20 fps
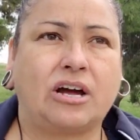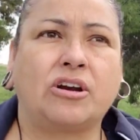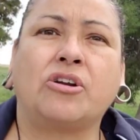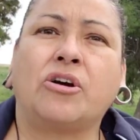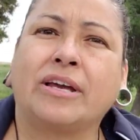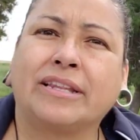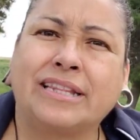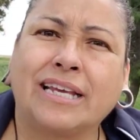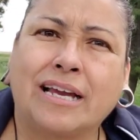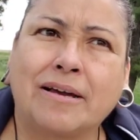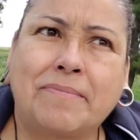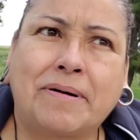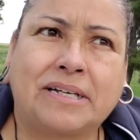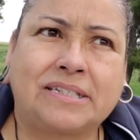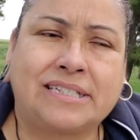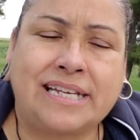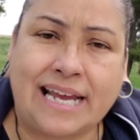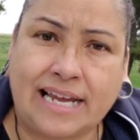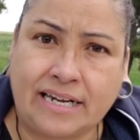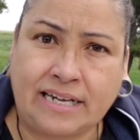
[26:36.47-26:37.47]

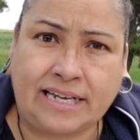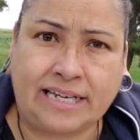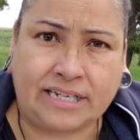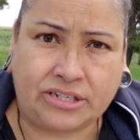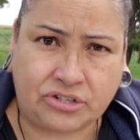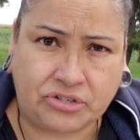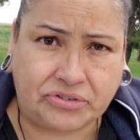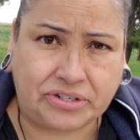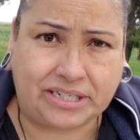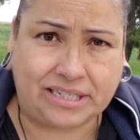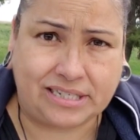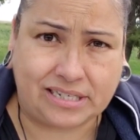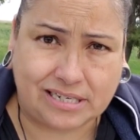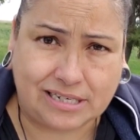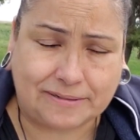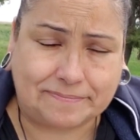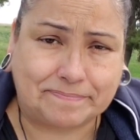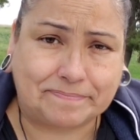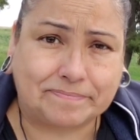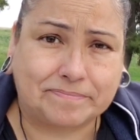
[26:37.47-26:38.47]
about 10 entries